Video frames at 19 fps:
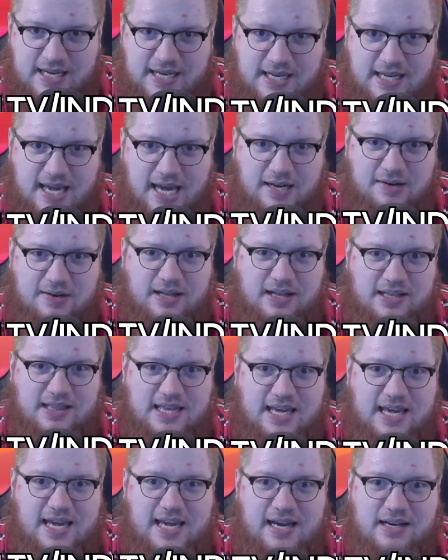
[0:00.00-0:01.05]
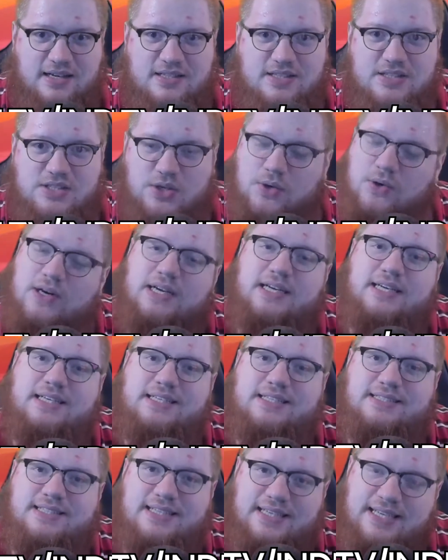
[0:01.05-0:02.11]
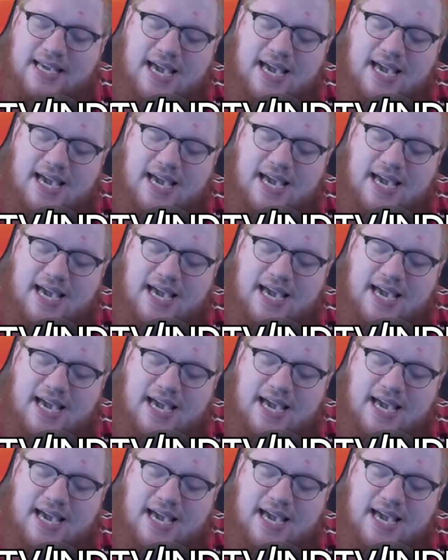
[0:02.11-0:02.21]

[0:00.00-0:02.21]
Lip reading: get the toys and